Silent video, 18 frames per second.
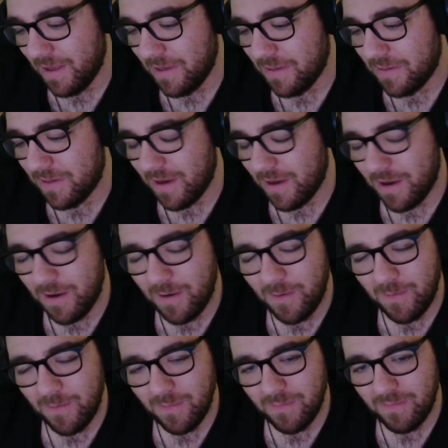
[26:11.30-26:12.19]
So
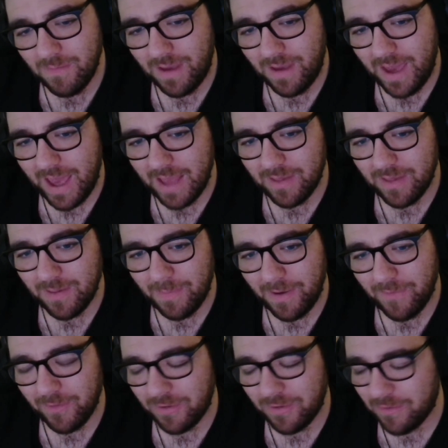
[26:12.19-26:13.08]
it's a
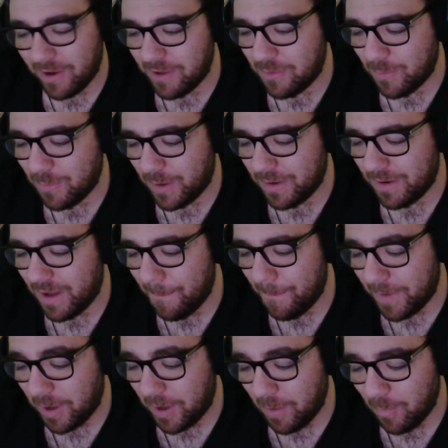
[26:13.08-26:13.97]
bit of a strange one,
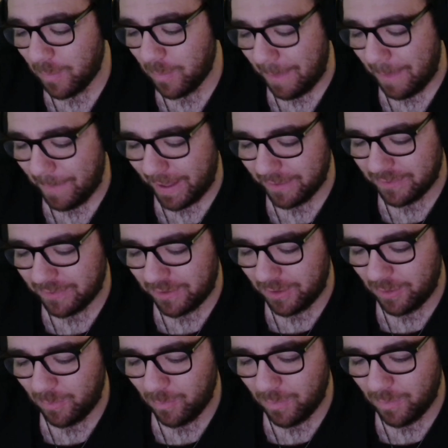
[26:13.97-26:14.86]
but I will get back to
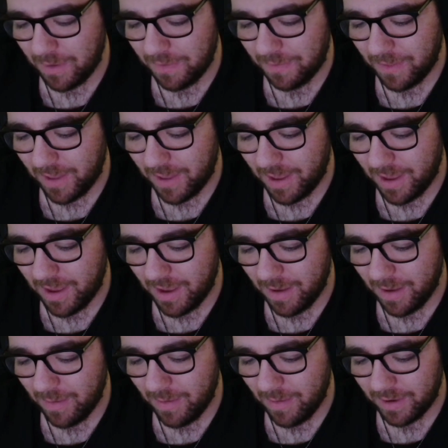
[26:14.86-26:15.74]
you with
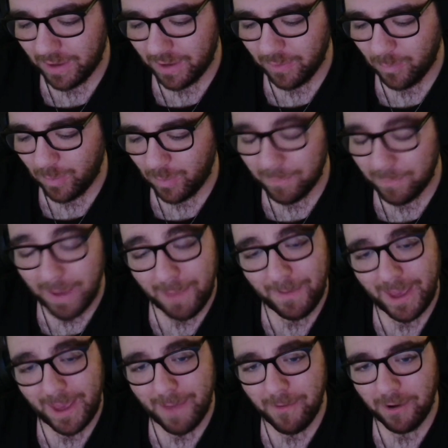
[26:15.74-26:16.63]
another one.
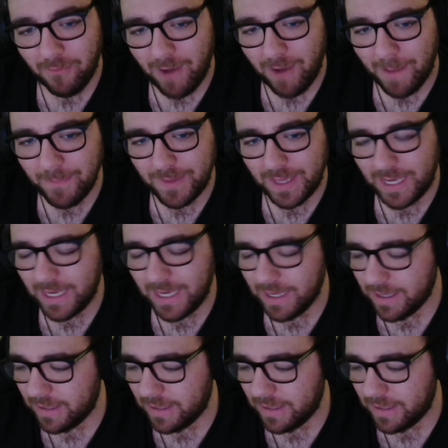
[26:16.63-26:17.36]
Maybe Eric Ramsey.